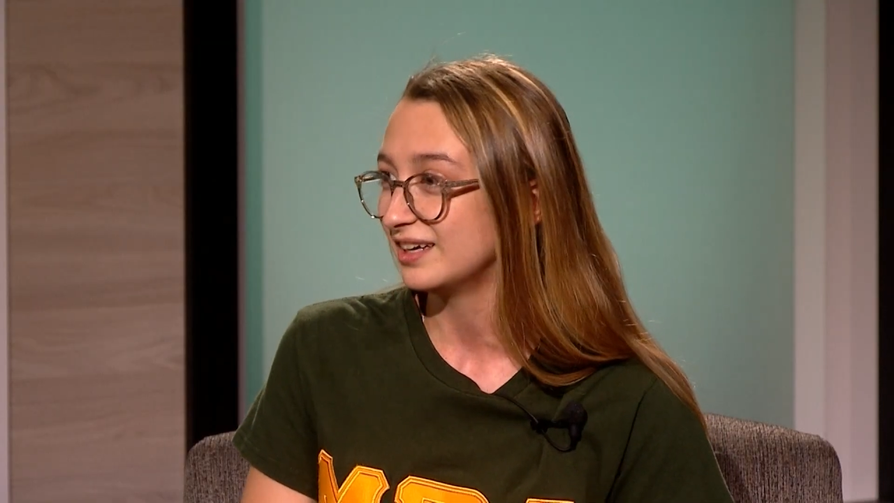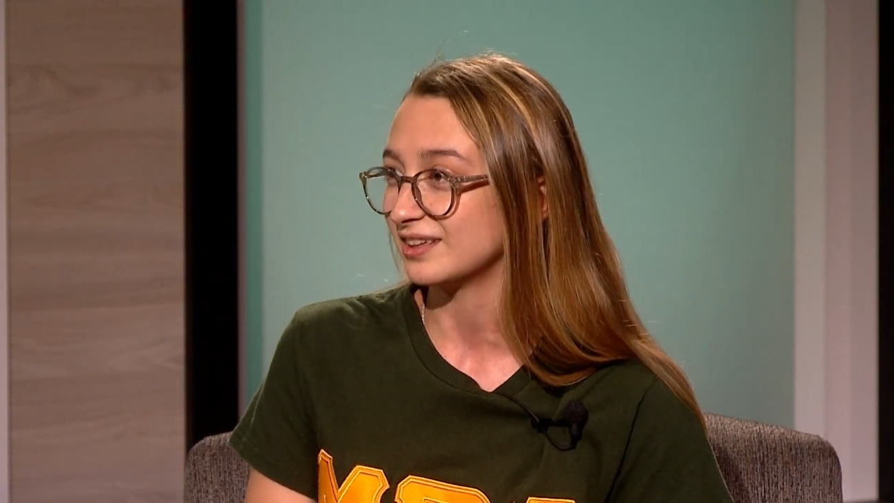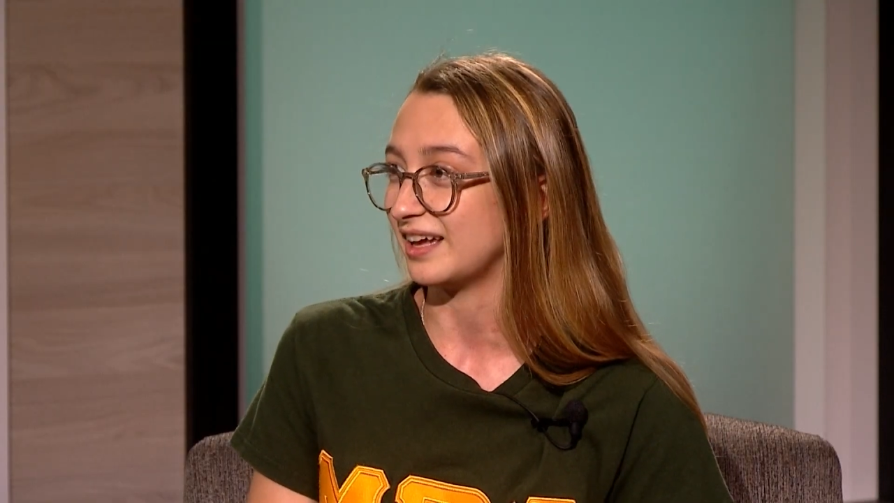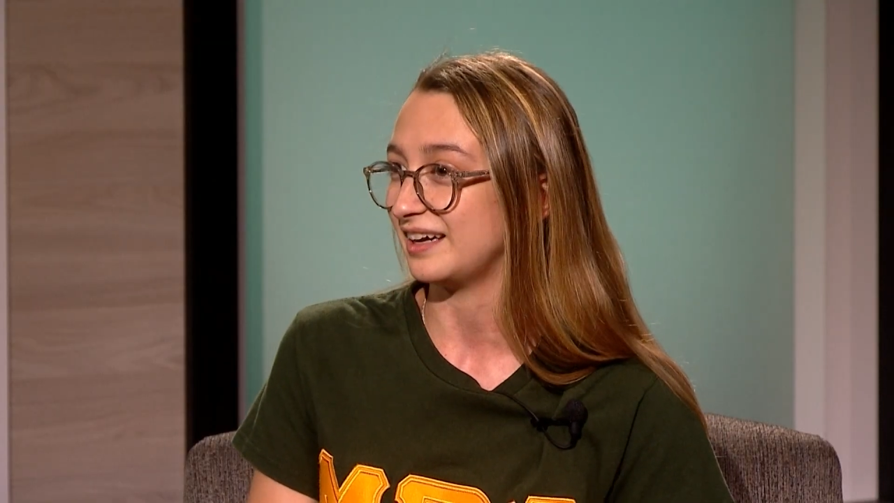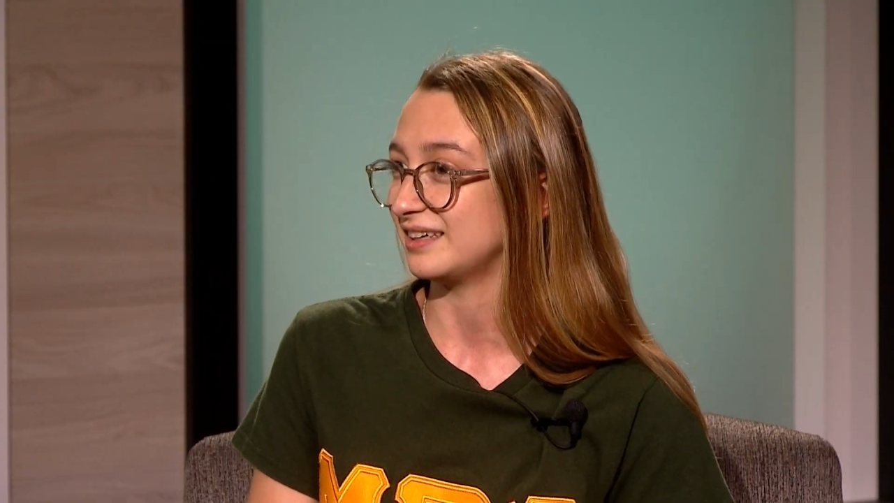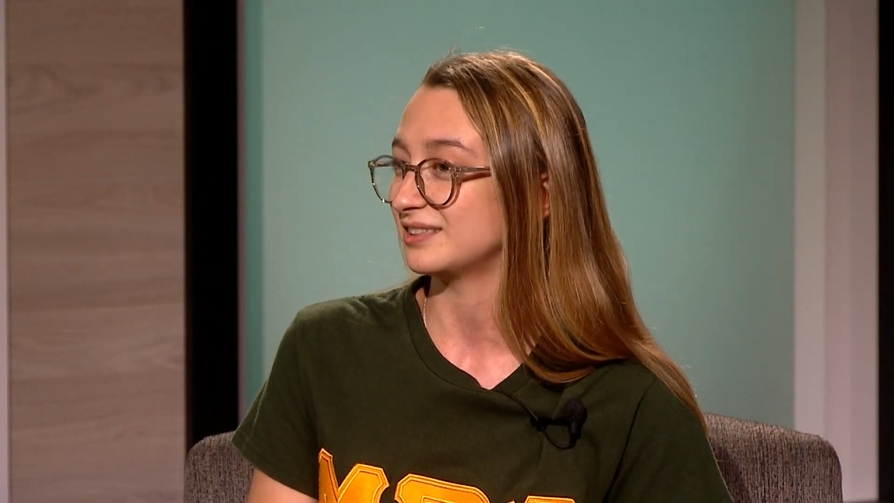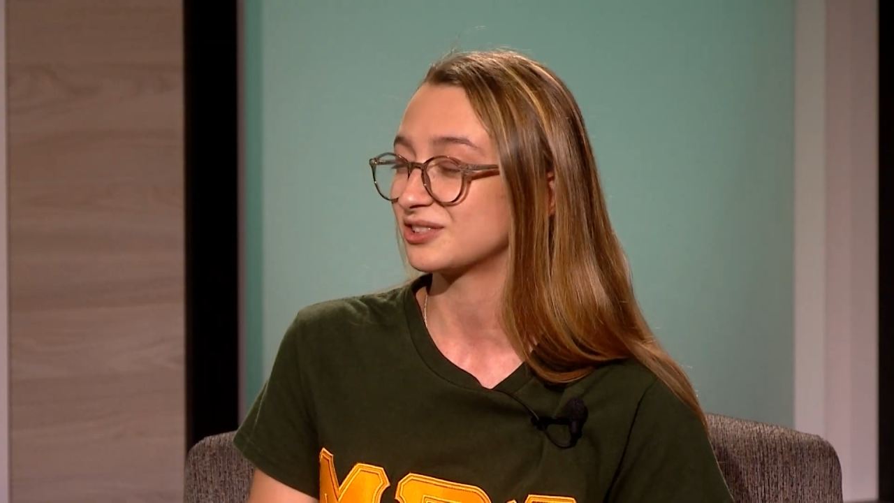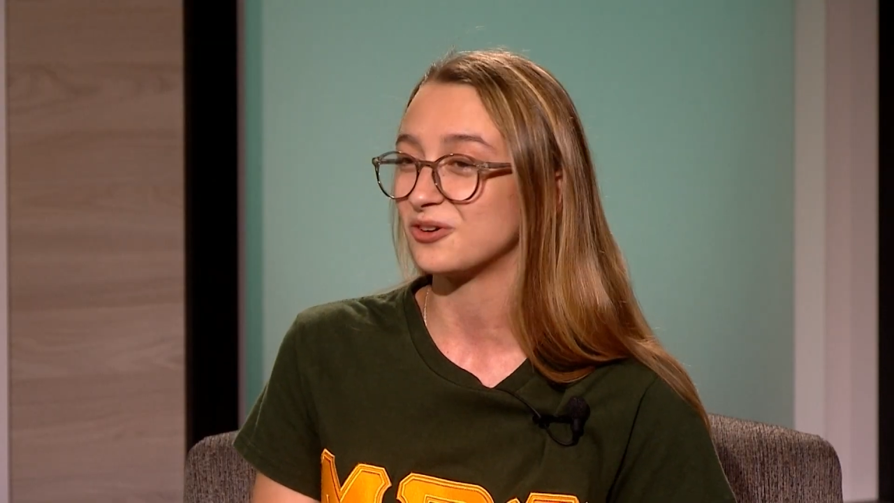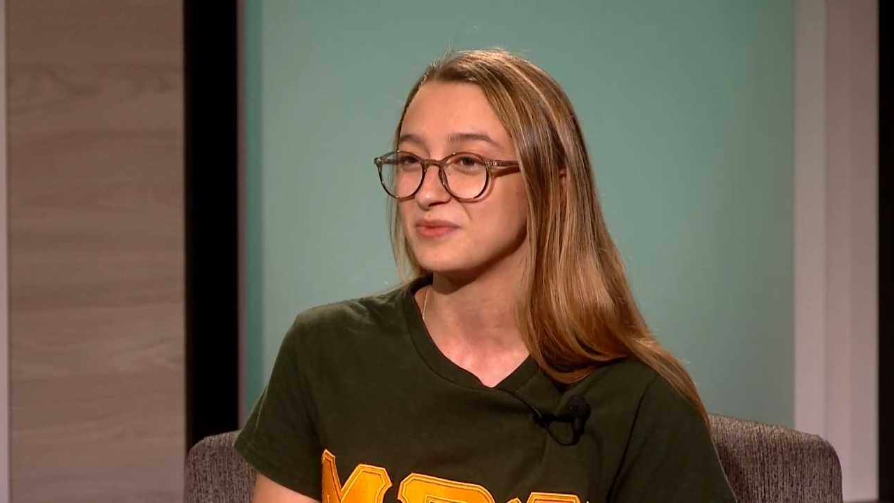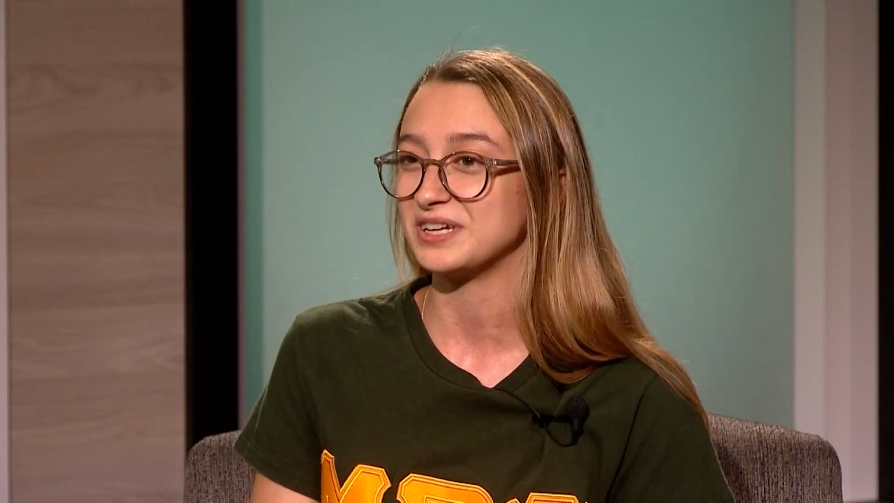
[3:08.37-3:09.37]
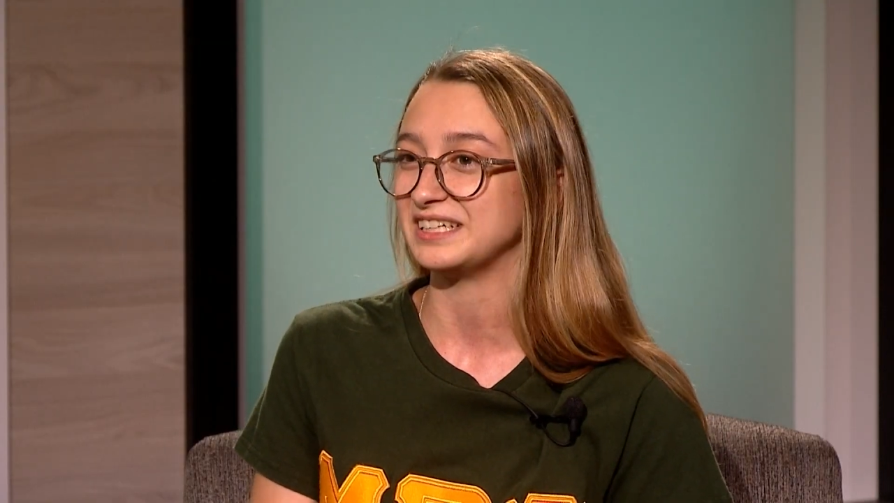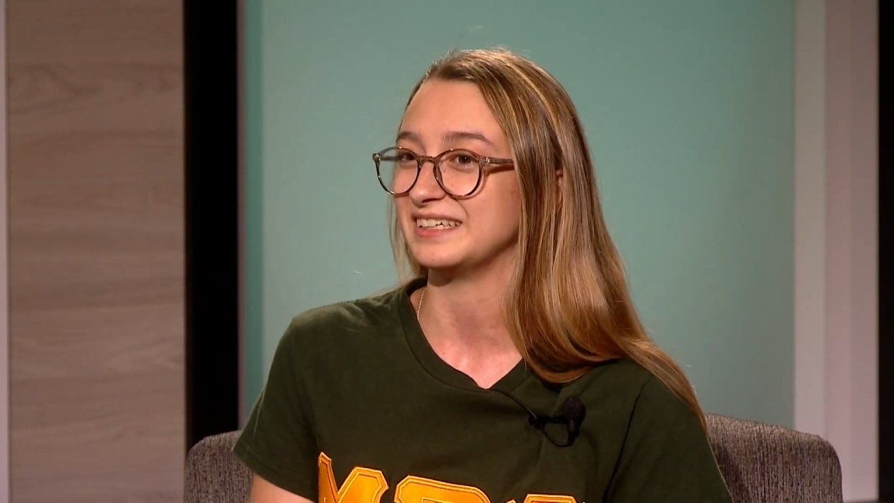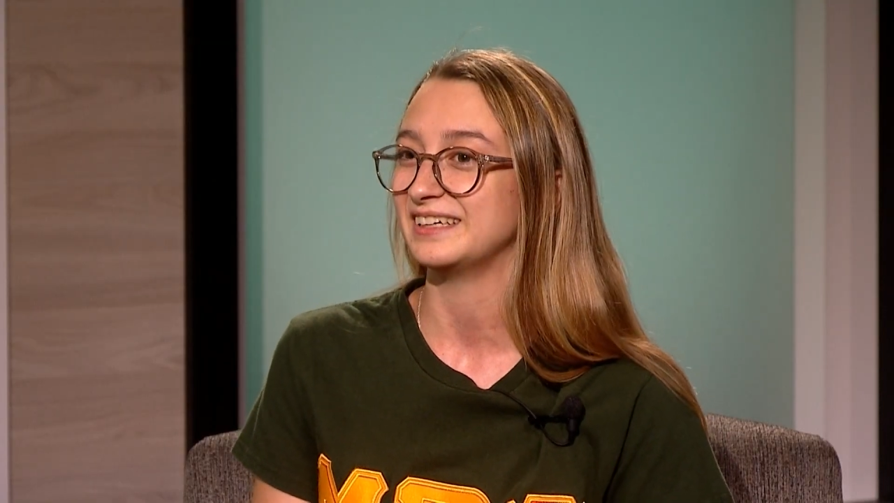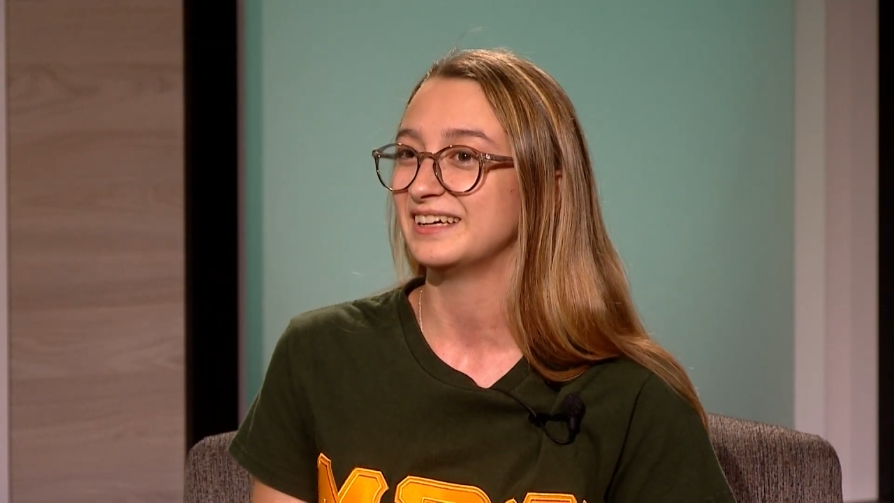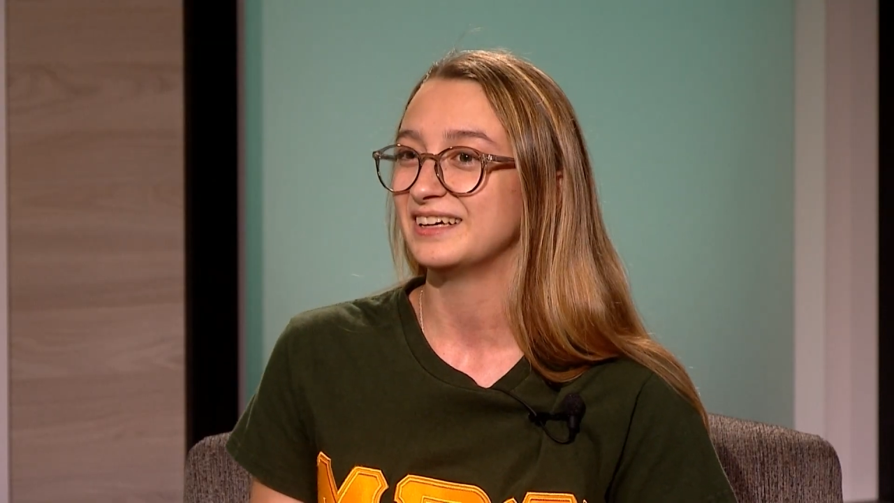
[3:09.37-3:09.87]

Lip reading: like so many